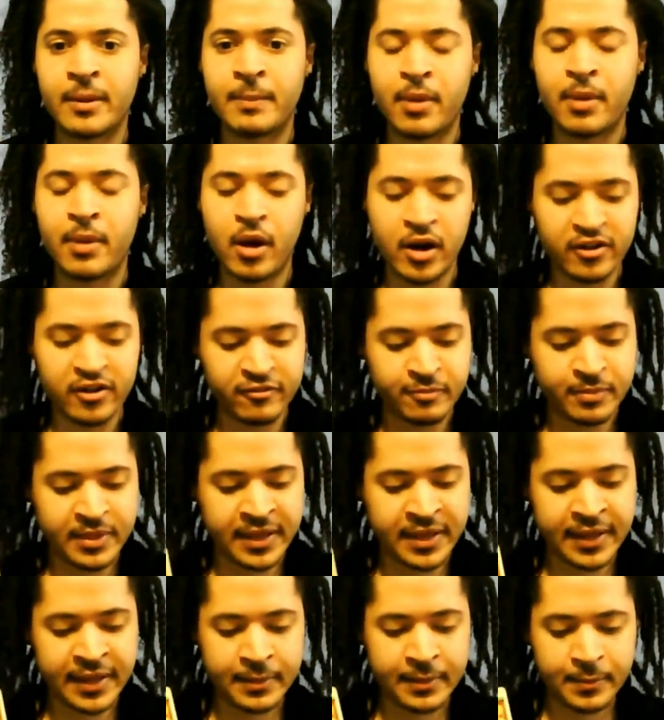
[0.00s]
but a part
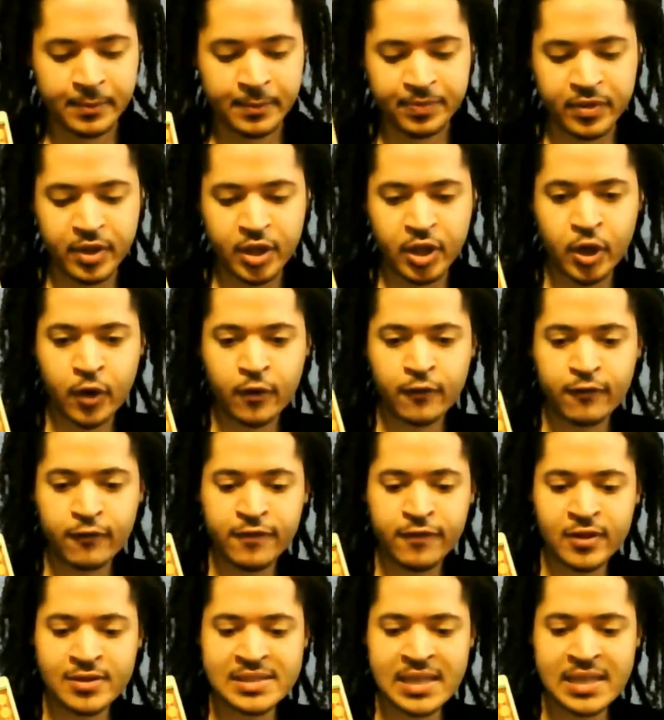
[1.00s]
of me, you
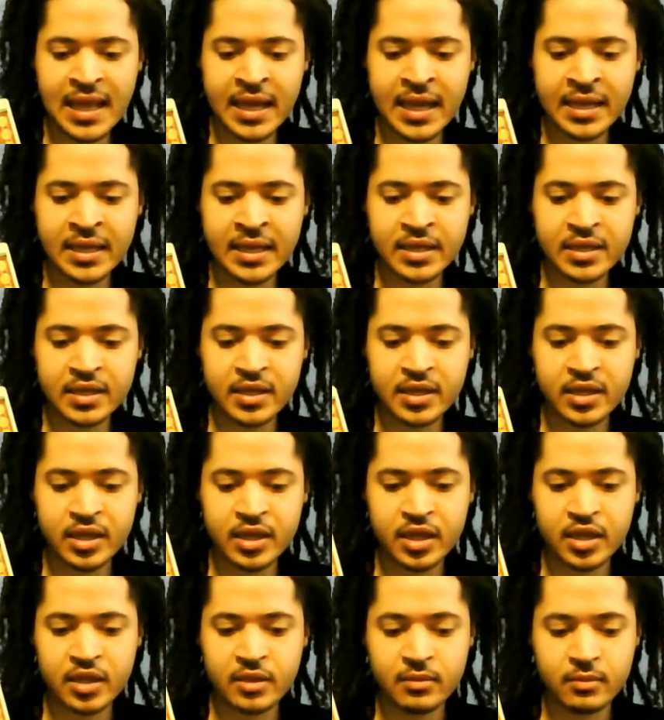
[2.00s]
know, feels like,
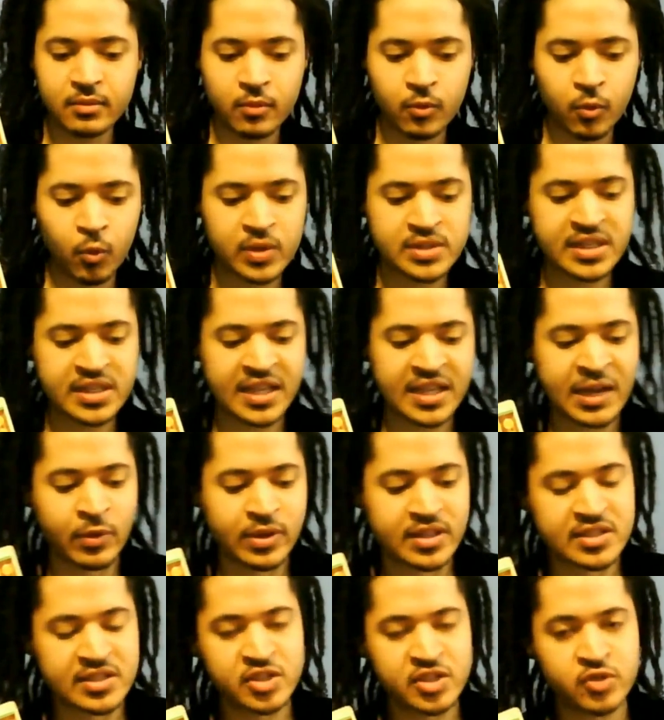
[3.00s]
once again,
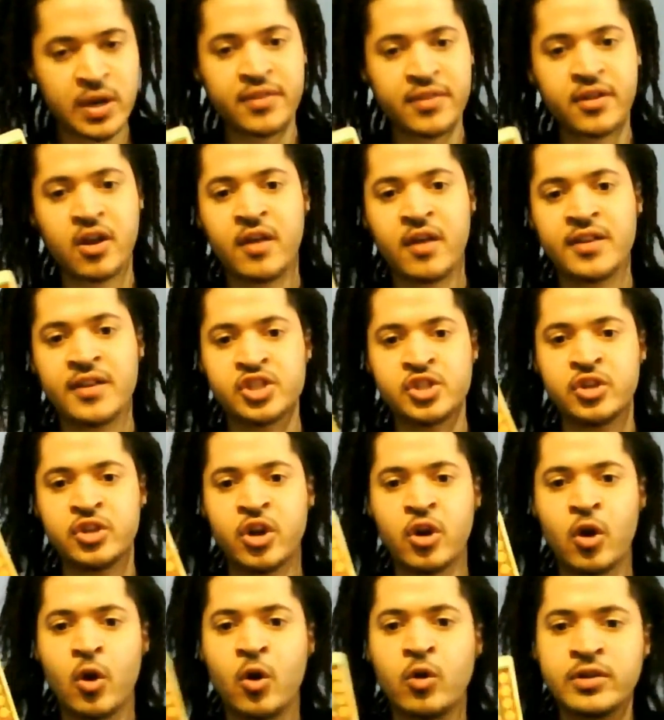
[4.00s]
with this strength card, that
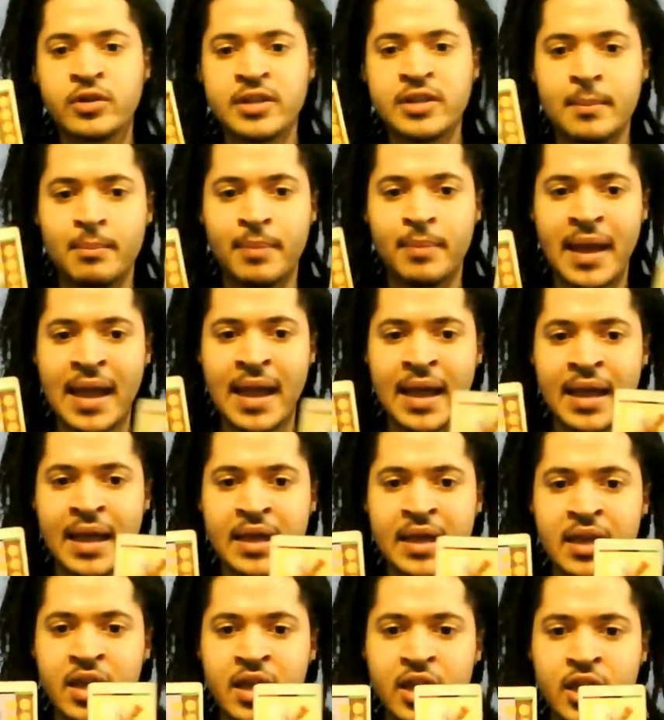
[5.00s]
you're holding
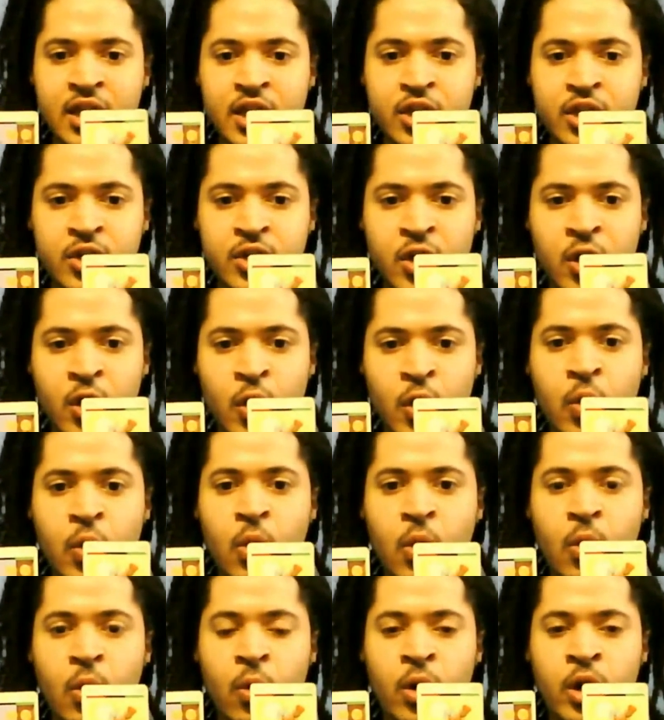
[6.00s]
back, you
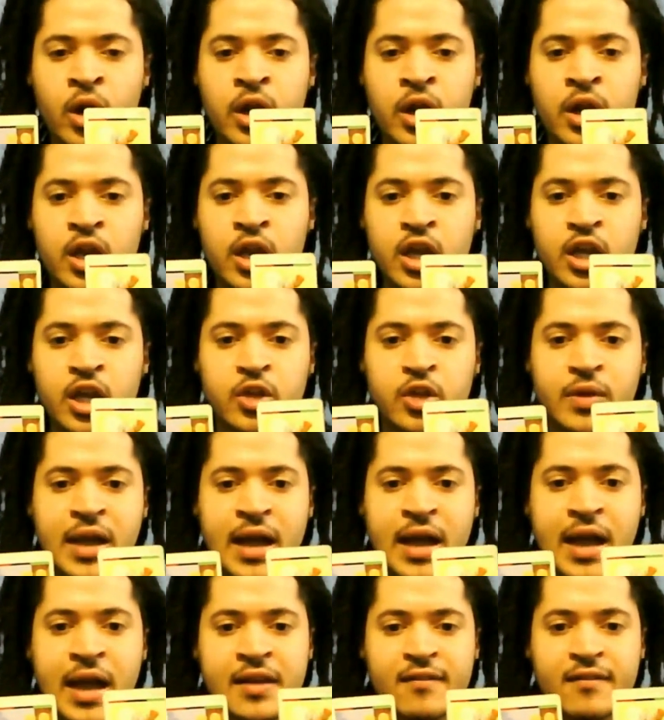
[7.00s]
know, or you
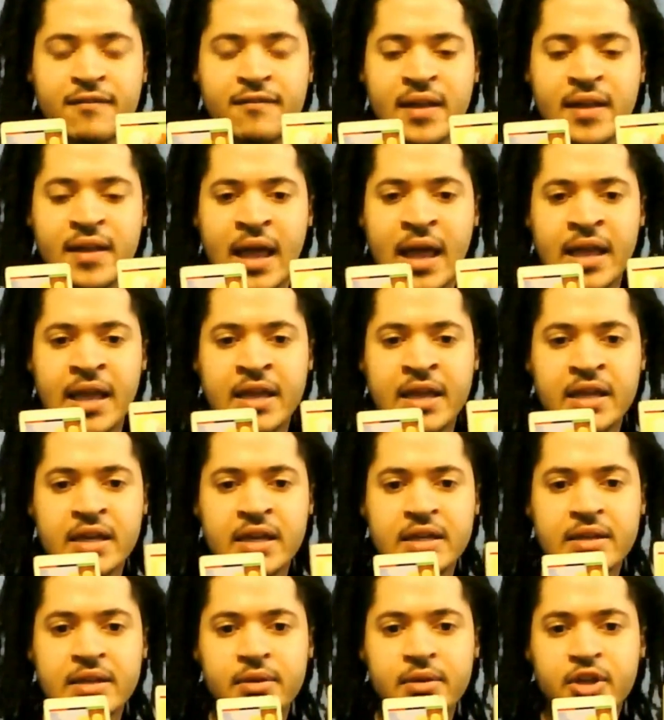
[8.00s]
kind of feel like
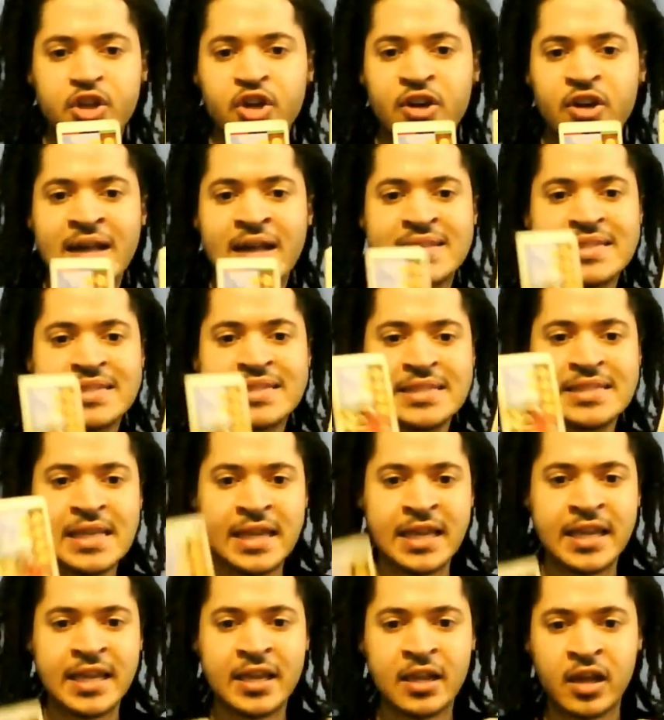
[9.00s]
you're not
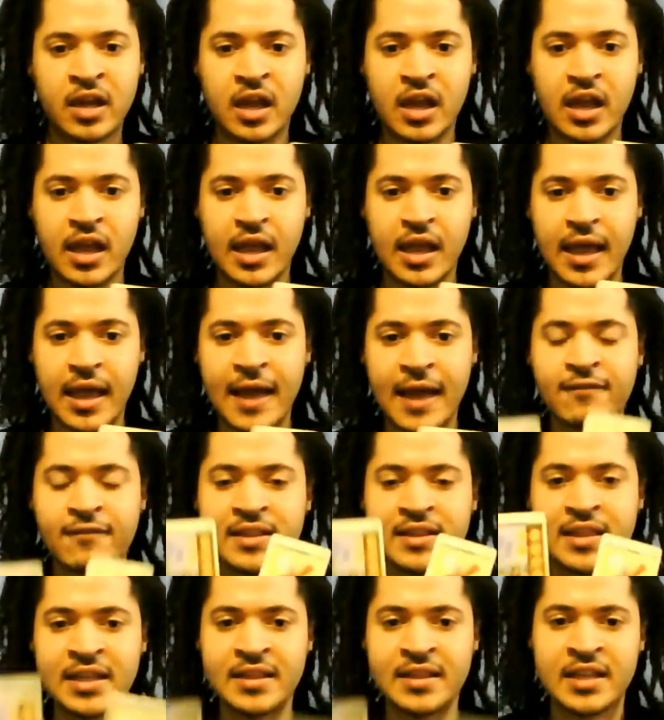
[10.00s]
seeing
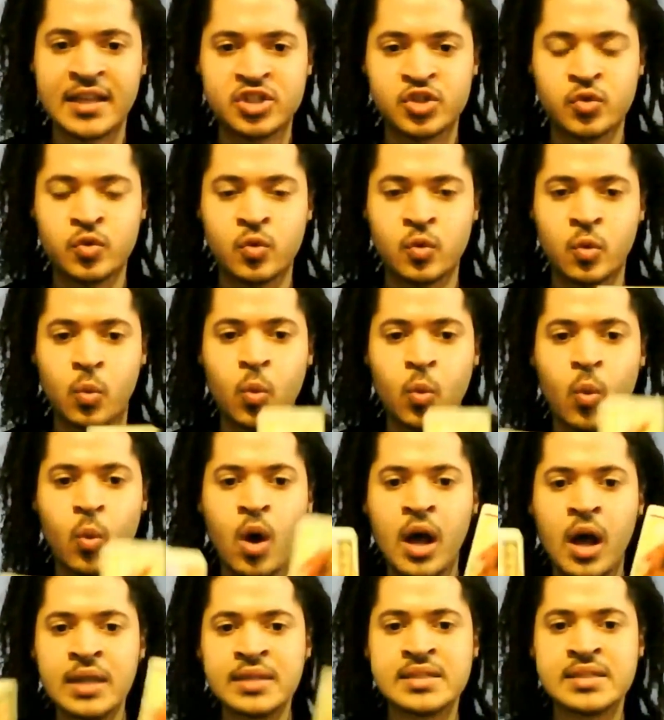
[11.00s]
everything that you
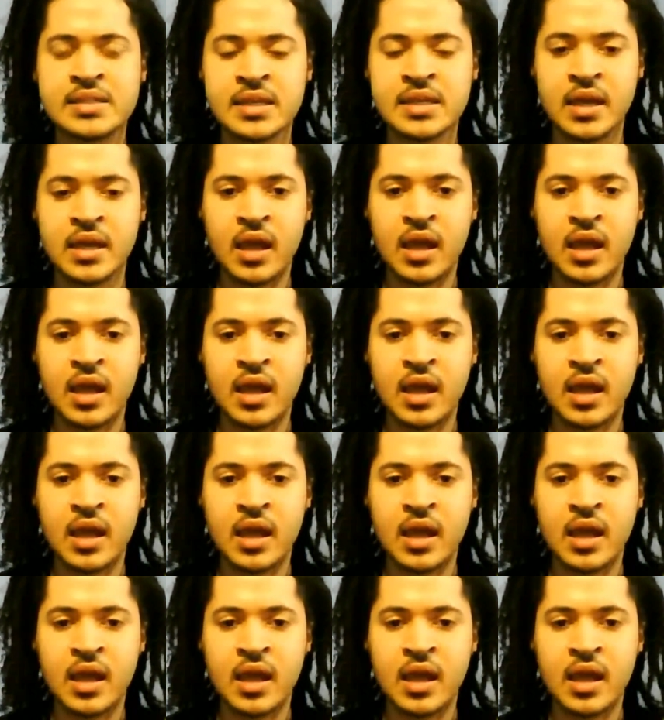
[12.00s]
want.